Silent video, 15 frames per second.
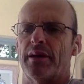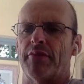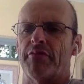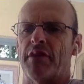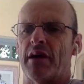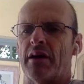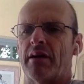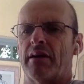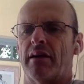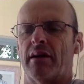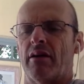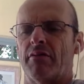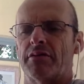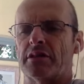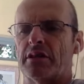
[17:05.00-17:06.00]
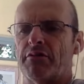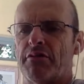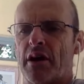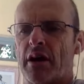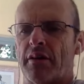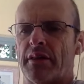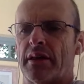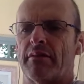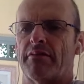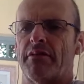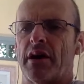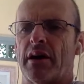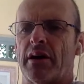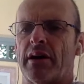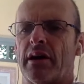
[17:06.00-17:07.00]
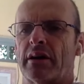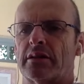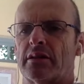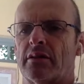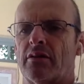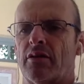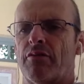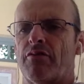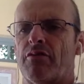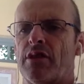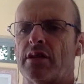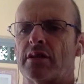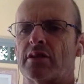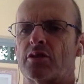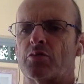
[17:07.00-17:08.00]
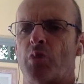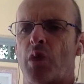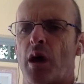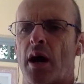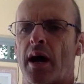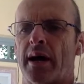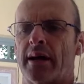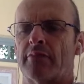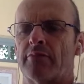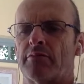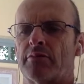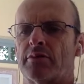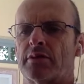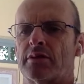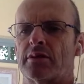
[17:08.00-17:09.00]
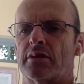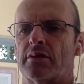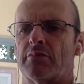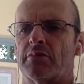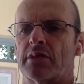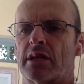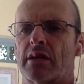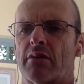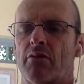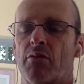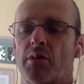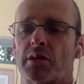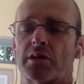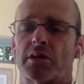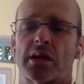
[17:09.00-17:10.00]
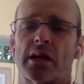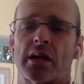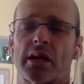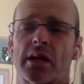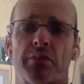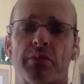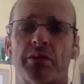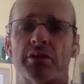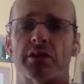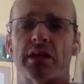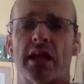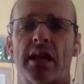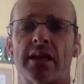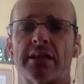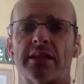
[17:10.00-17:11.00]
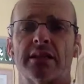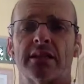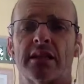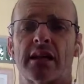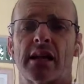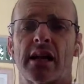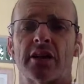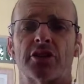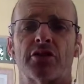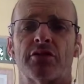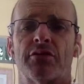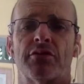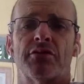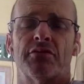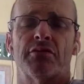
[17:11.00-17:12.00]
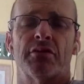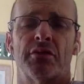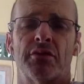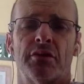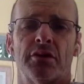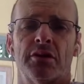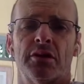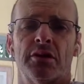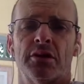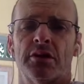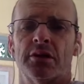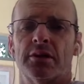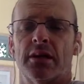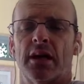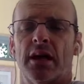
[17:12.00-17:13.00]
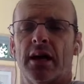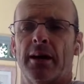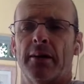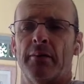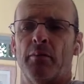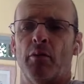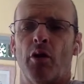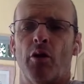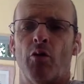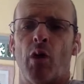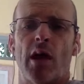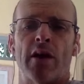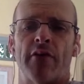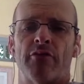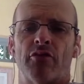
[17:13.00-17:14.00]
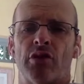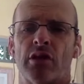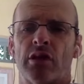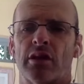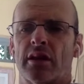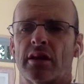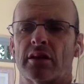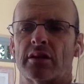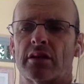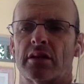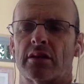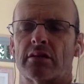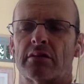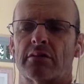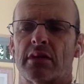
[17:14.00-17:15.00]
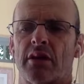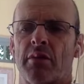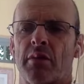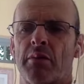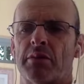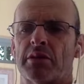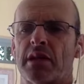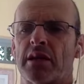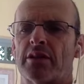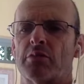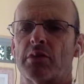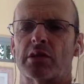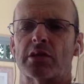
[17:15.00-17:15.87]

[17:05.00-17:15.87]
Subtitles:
found out a lot of reasons why, and it was almost a clash of personalities and a clash of a way of doing things. And so I remember saying to